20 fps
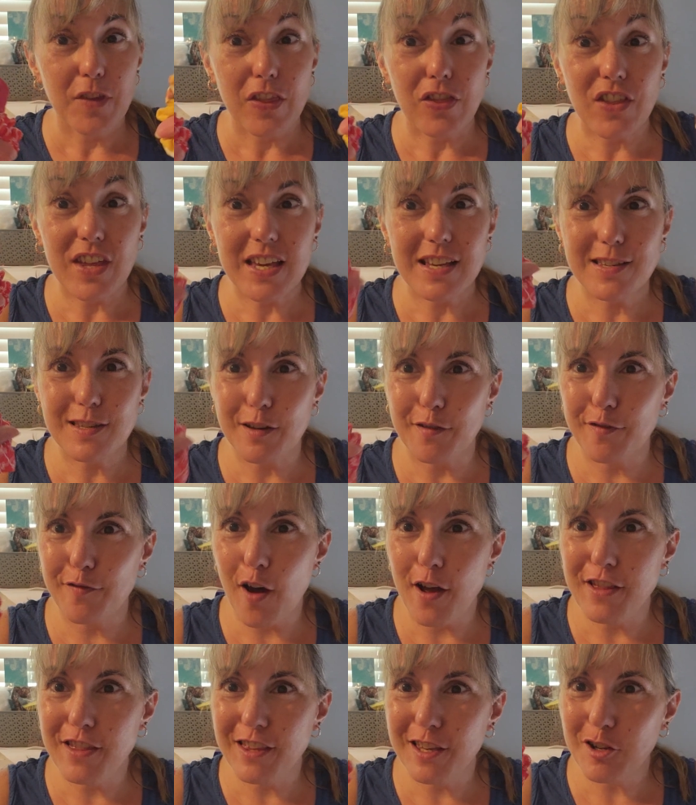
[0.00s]
these
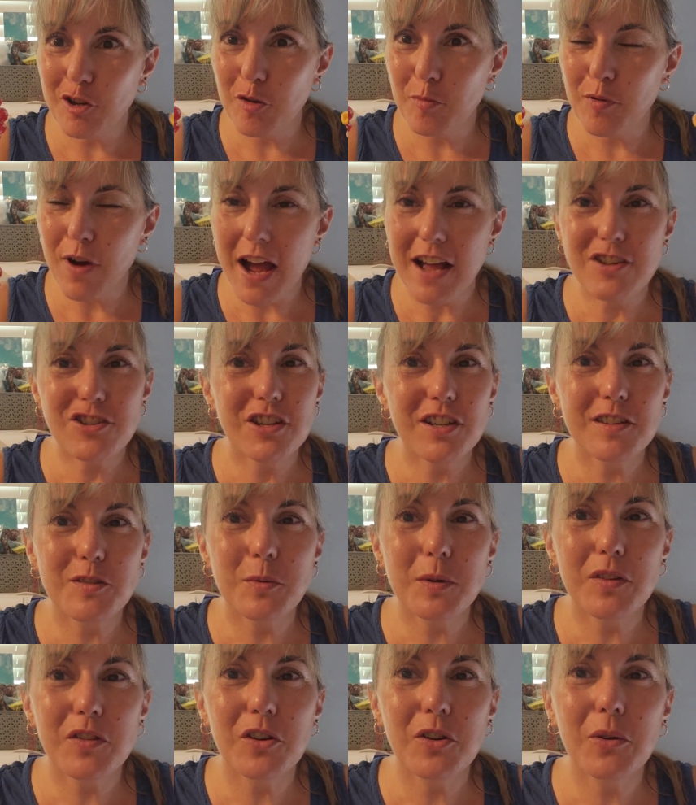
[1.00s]
fun little projects
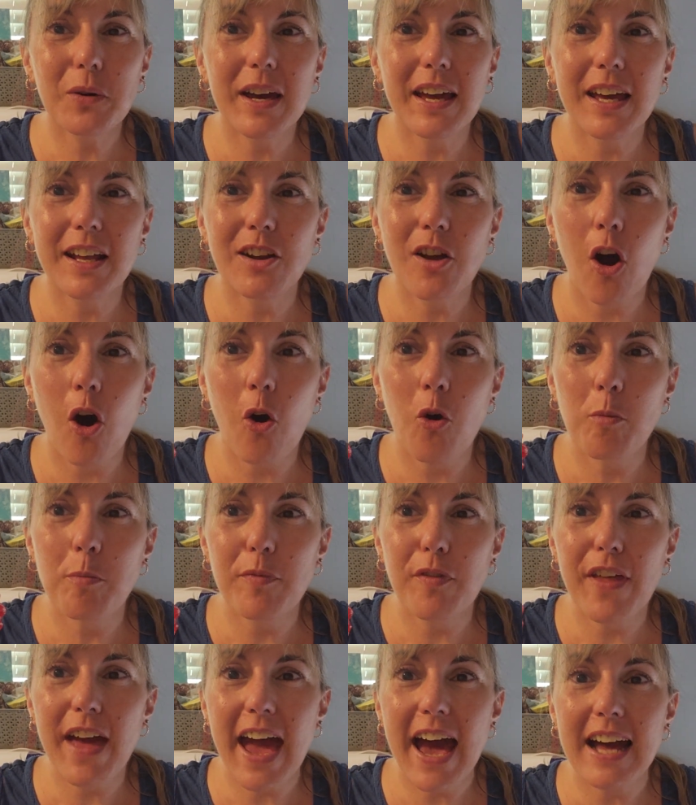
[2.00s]
with you, and hope
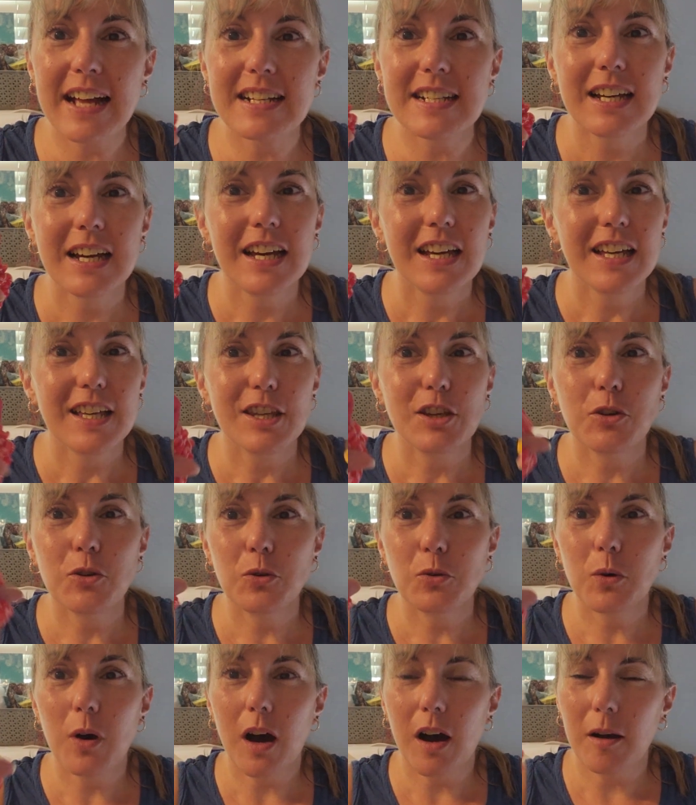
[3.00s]
that
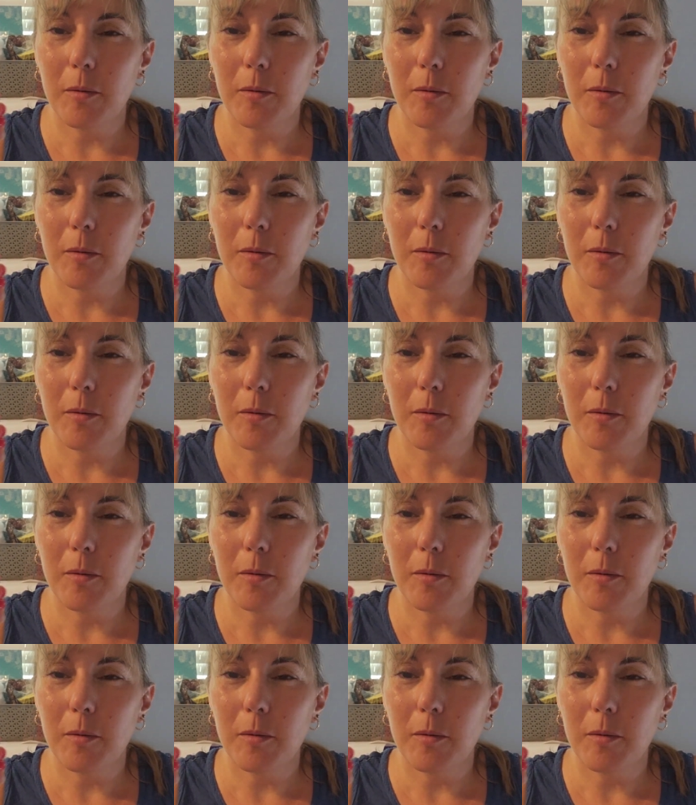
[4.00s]
you